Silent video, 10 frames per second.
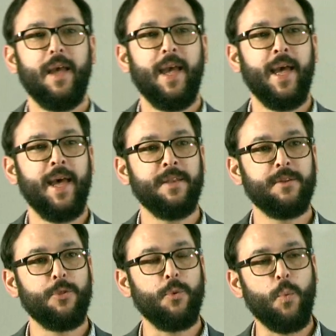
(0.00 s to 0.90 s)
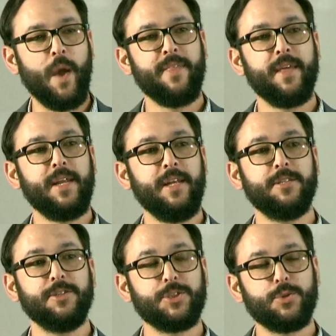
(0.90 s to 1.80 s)
And the way that he
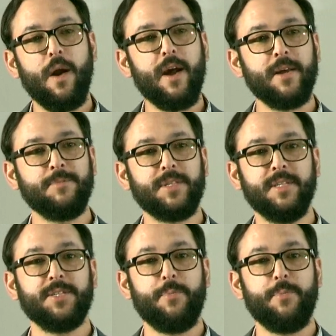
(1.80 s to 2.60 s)
describes this